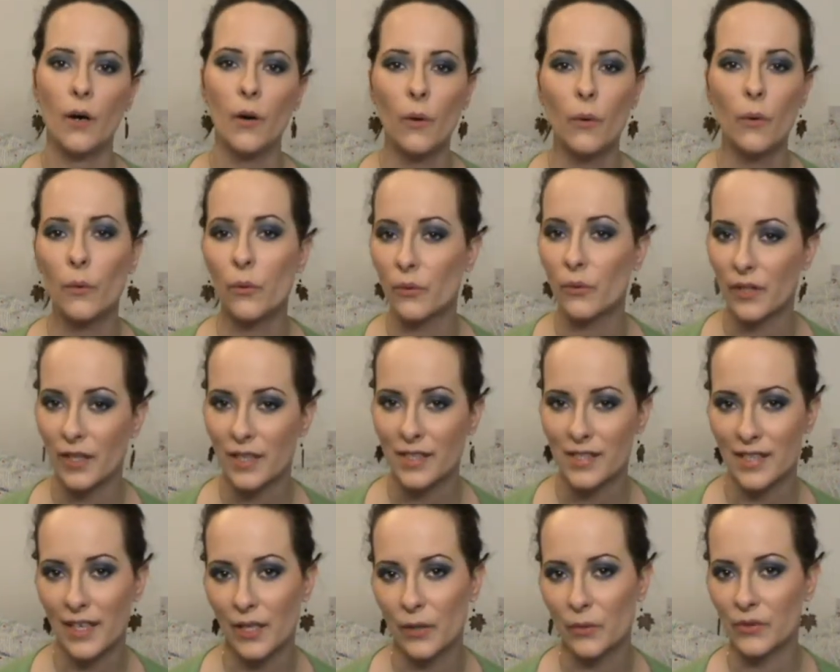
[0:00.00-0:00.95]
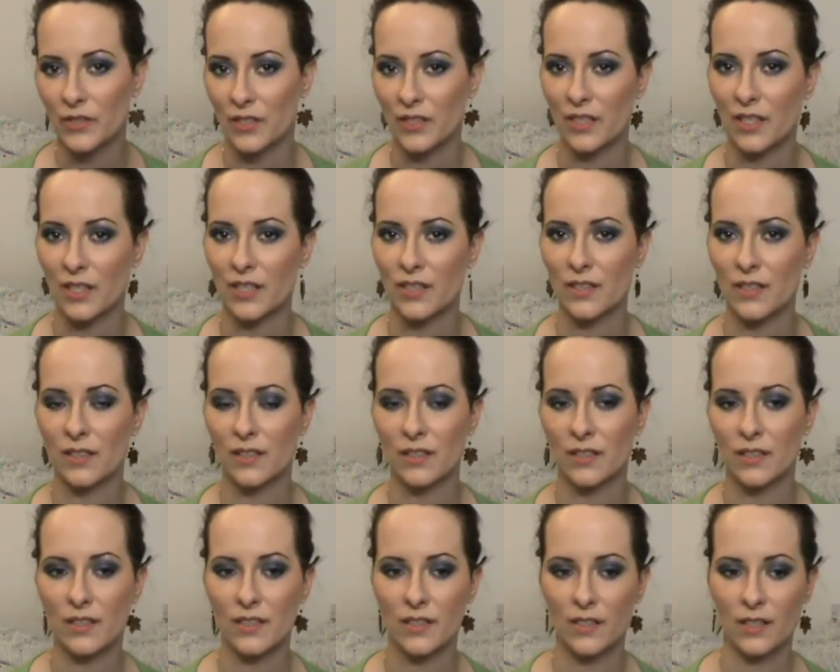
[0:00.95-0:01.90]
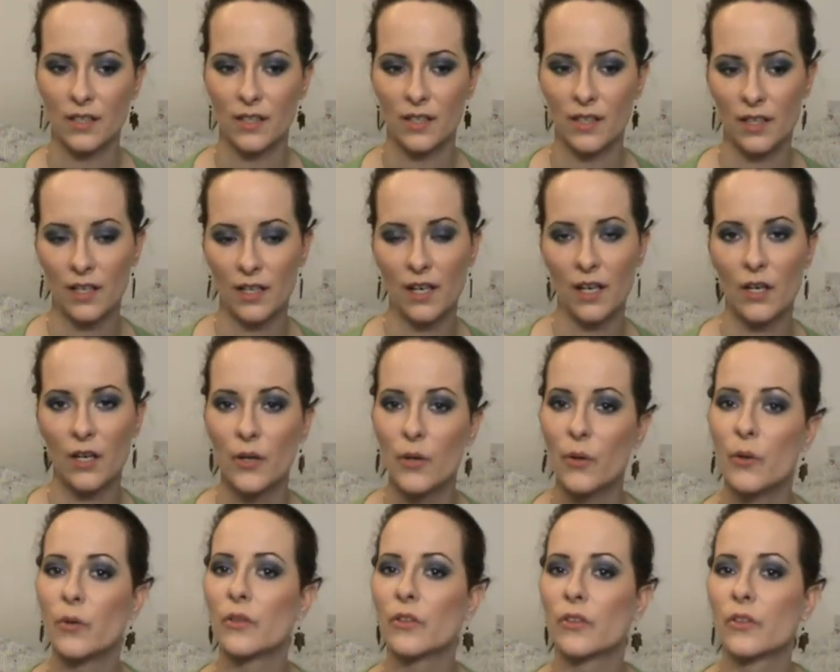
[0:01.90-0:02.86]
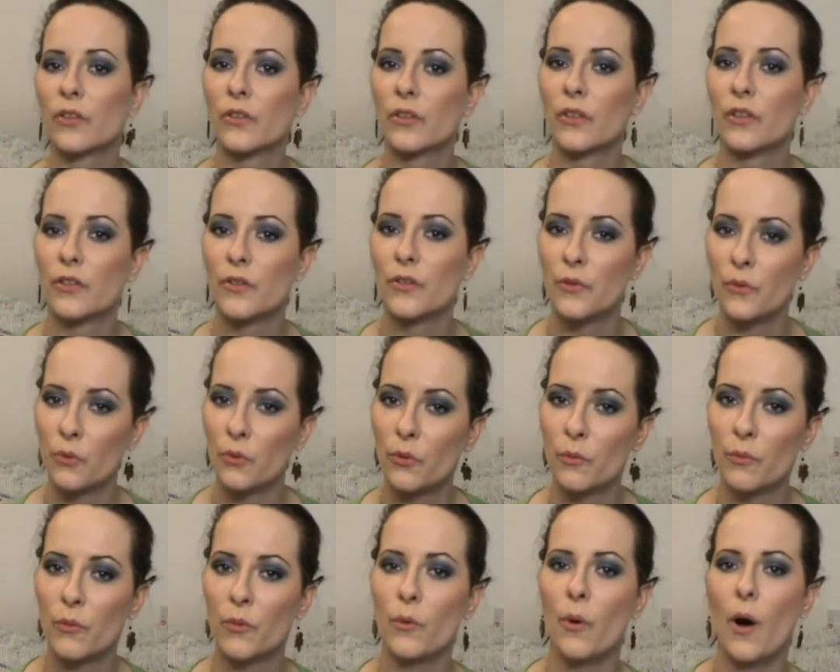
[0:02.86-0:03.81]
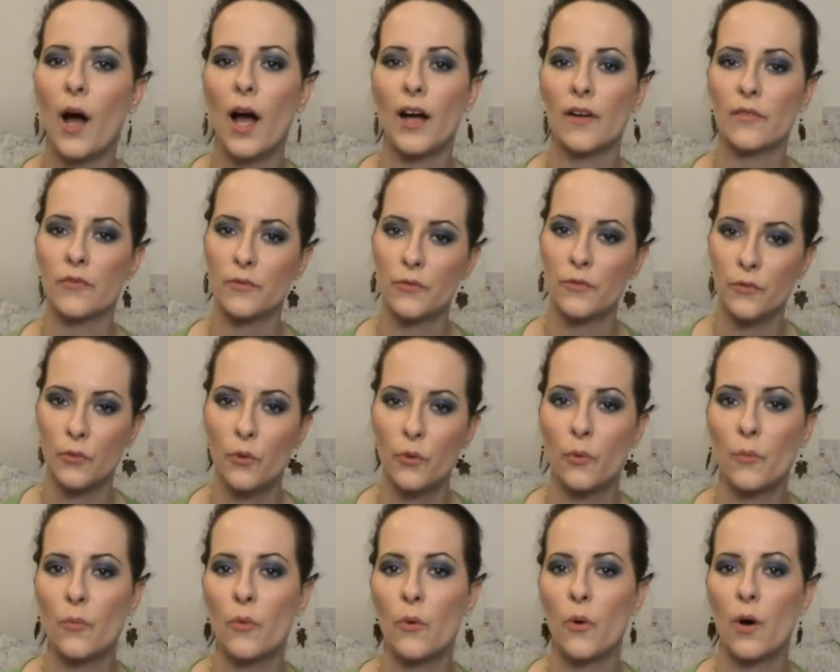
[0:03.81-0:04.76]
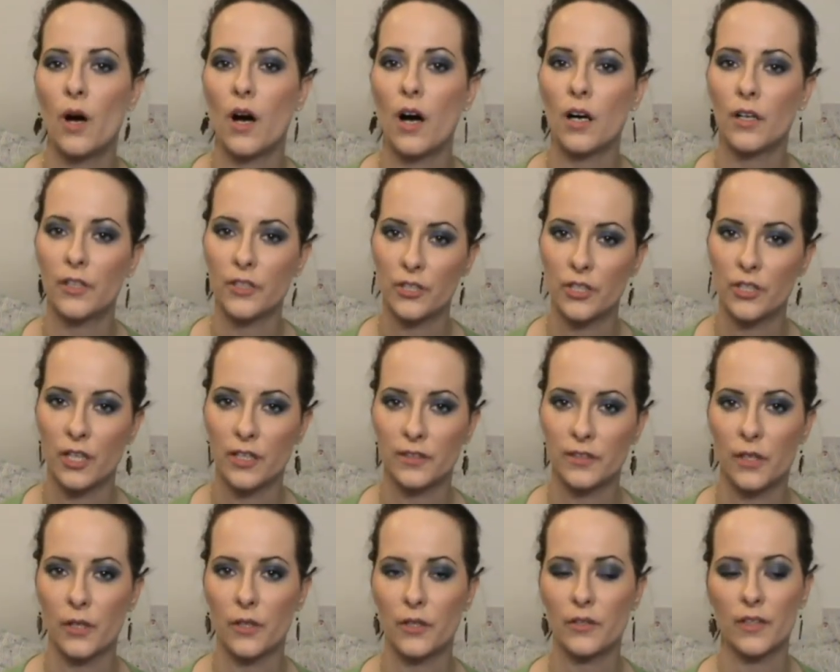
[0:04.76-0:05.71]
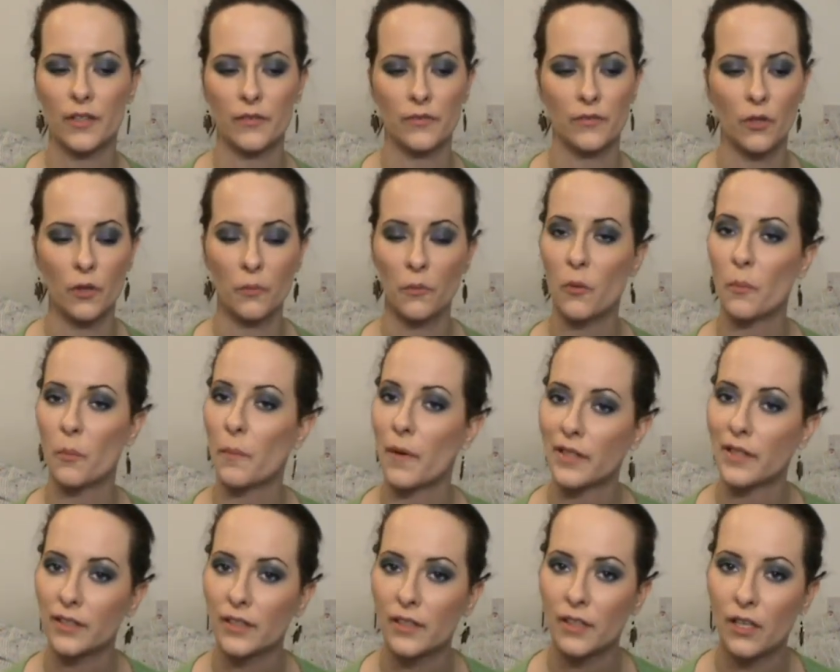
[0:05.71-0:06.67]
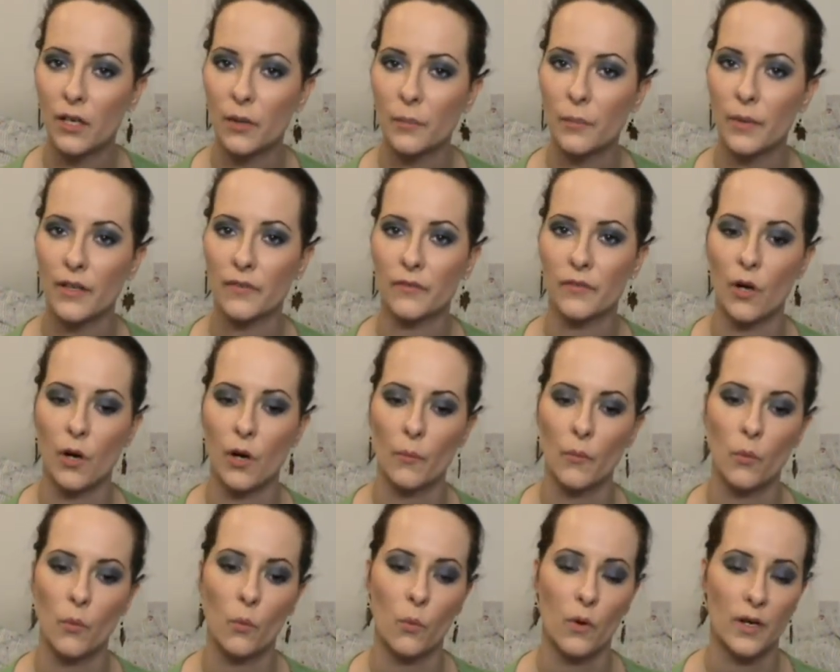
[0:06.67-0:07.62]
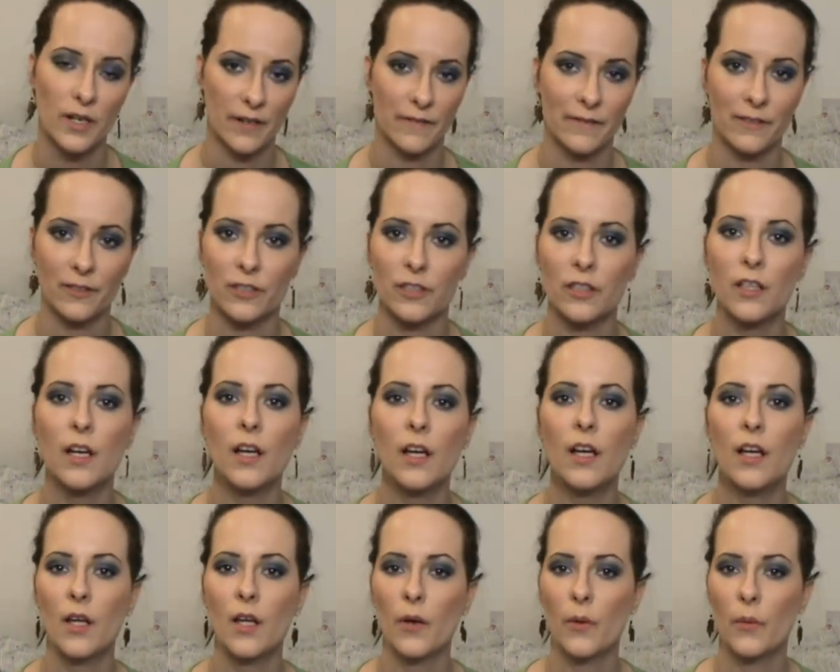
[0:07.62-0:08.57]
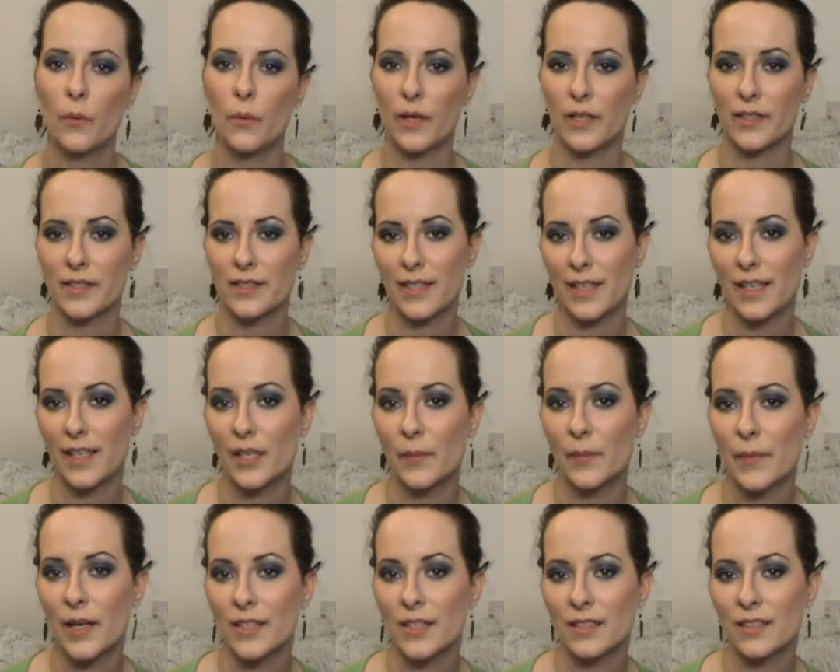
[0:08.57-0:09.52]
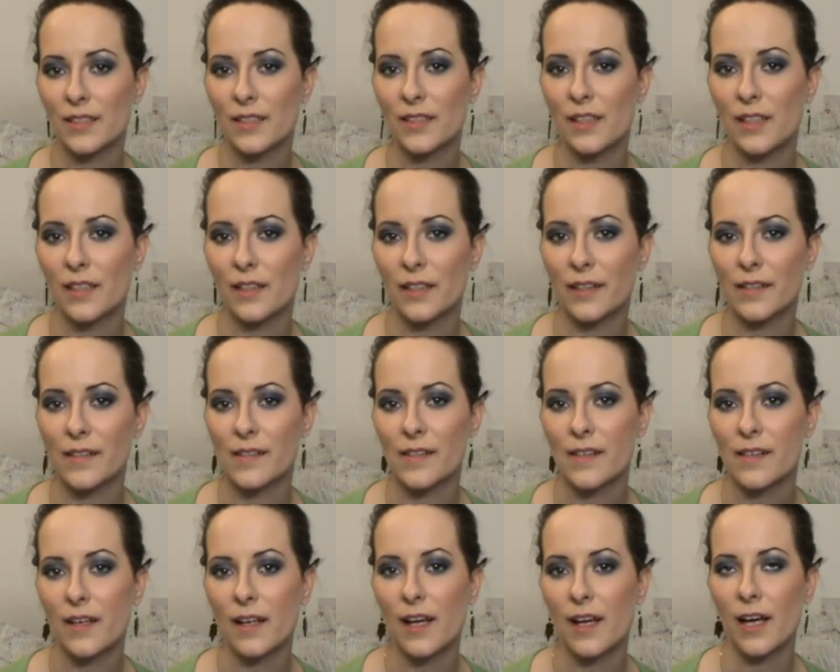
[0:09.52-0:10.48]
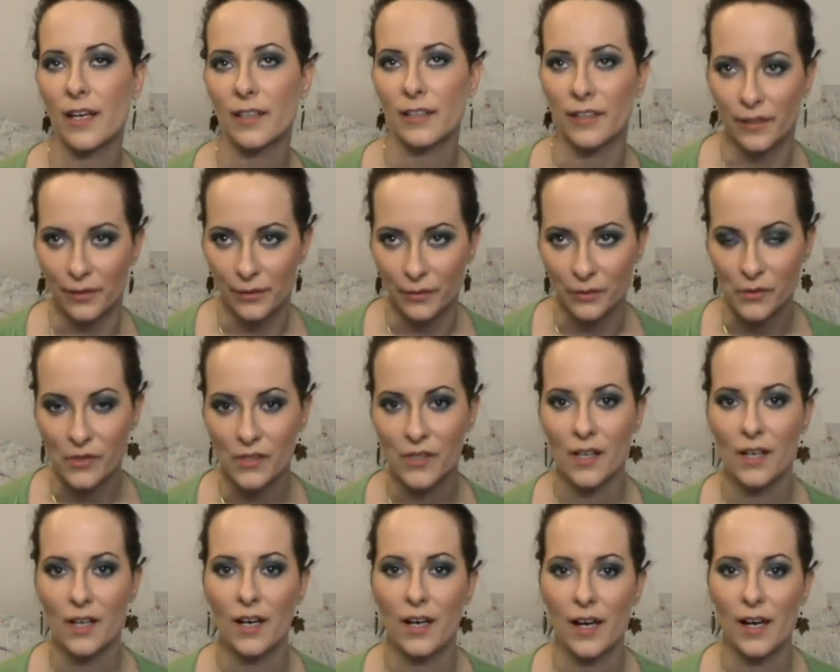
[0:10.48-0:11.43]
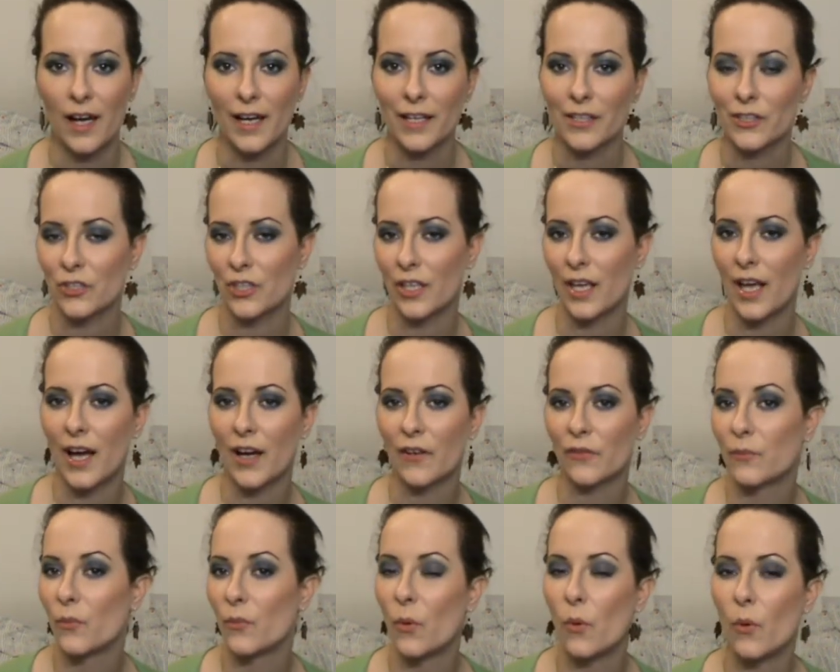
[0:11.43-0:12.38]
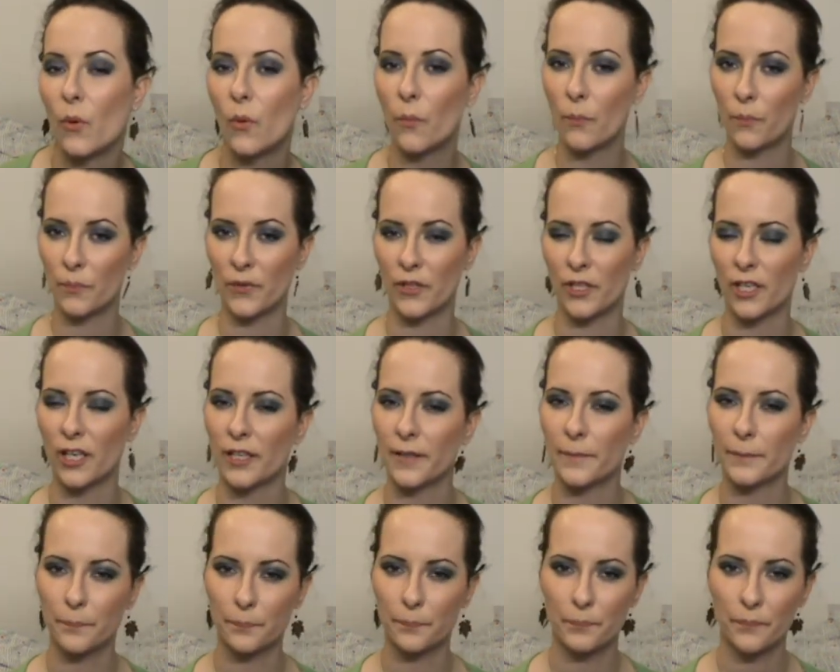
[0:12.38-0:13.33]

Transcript: All their sales assistants look normal, have normal eyeshadows, have normal makeup, have normal whatever, whereas the Illamasqua guys and girls actually have more, you know,